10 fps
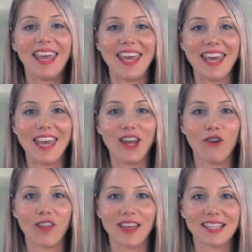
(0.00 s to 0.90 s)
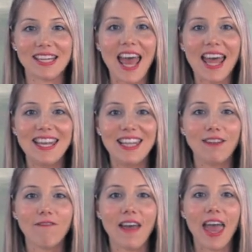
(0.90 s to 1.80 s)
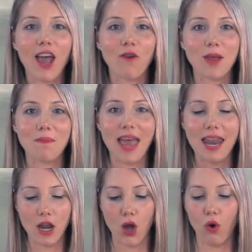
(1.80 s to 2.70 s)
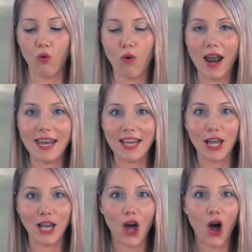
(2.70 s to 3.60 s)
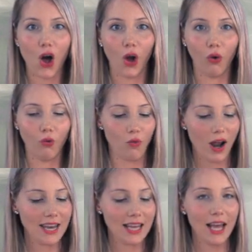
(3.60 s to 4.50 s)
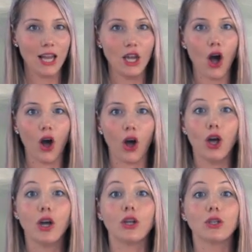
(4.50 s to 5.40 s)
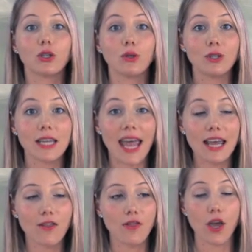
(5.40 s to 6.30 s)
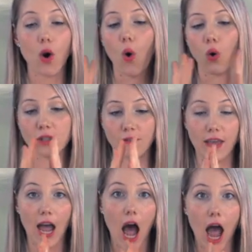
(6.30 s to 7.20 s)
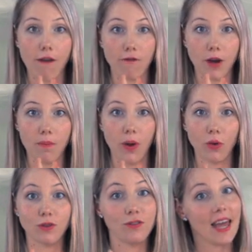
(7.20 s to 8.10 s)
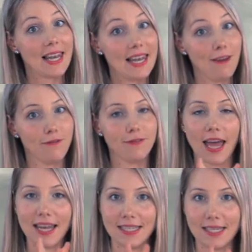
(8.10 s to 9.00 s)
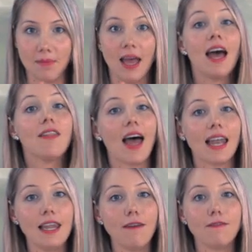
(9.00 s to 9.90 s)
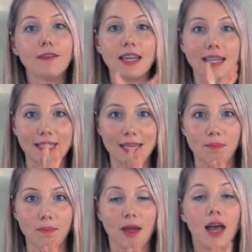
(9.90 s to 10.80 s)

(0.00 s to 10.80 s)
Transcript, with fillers: Here are the ten little fairy men running along, running along, to take the oars of the ivory boat that lift and dip, that lift and dip,